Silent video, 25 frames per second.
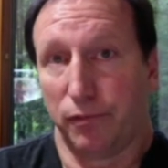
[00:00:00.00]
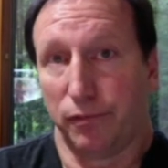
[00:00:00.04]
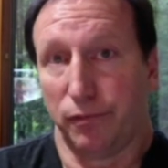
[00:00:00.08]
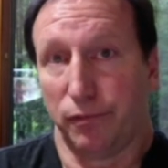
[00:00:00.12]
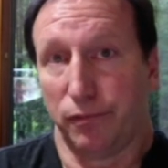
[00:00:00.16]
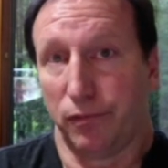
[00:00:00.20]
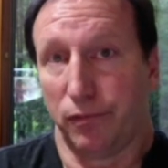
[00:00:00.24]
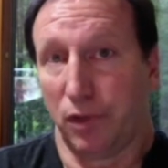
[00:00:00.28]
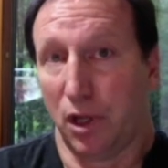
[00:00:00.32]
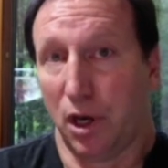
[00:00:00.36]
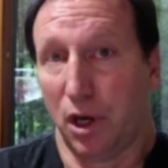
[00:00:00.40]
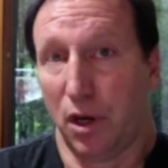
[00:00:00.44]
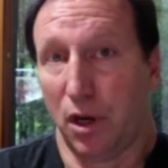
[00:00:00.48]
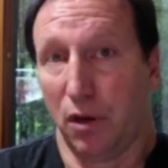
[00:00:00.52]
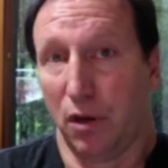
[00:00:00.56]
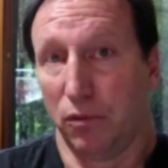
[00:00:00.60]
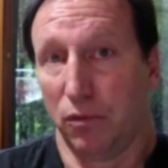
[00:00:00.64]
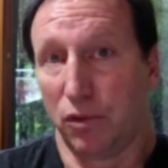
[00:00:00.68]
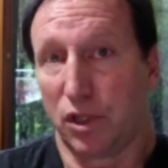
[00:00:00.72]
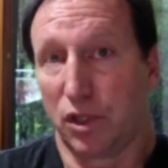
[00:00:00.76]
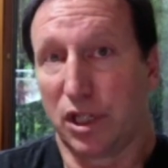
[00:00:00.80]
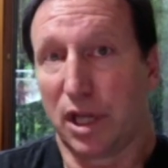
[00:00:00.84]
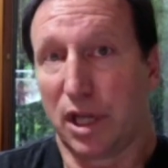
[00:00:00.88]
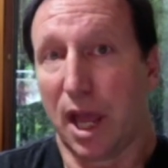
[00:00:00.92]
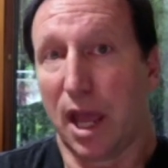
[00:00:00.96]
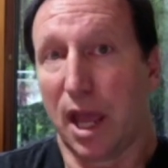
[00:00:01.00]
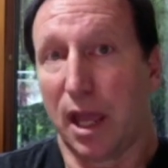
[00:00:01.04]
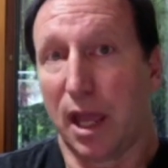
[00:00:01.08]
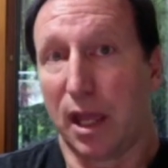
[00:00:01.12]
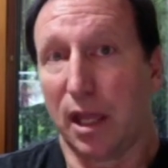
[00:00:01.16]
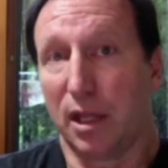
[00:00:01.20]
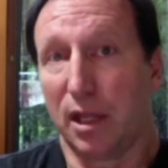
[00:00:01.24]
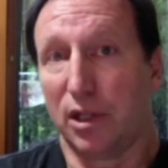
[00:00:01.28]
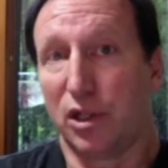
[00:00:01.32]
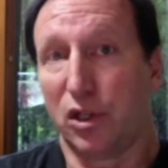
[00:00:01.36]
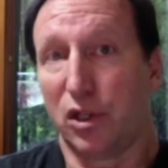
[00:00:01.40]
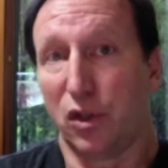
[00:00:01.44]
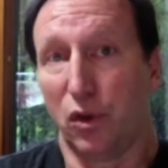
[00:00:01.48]
you know, staying in
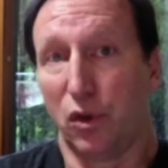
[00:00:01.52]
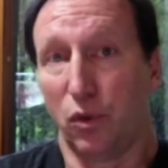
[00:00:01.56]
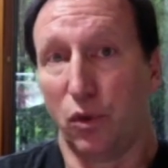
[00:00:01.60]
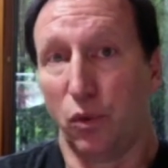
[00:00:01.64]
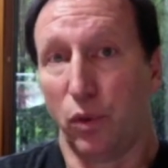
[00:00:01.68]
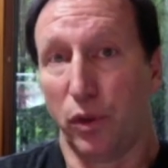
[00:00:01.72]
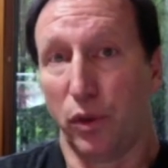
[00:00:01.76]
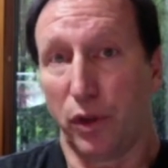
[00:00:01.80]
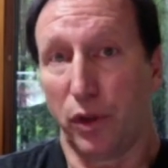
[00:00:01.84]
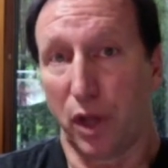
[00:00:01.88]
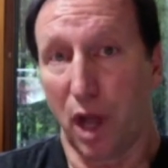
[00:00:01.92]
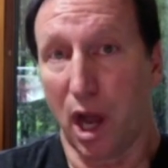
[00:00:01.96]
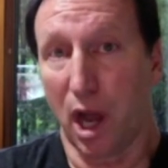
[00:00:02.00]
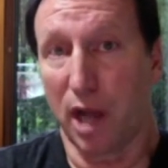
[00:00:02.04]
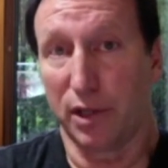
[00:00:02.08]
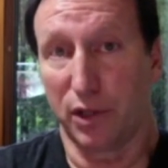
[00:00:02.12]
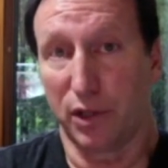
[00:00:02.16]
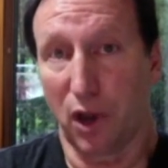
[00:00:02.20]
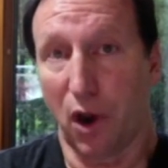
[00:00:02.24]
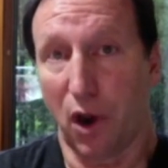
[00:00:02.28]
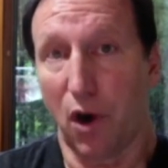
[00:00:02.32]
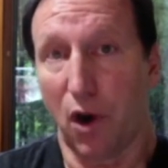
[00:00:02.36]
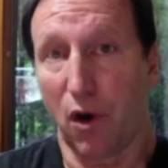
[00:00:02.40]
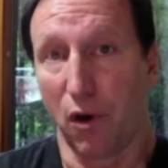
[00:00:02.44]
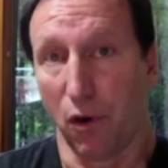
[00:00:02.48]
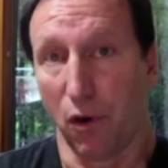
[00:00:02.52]
tune with God's heart.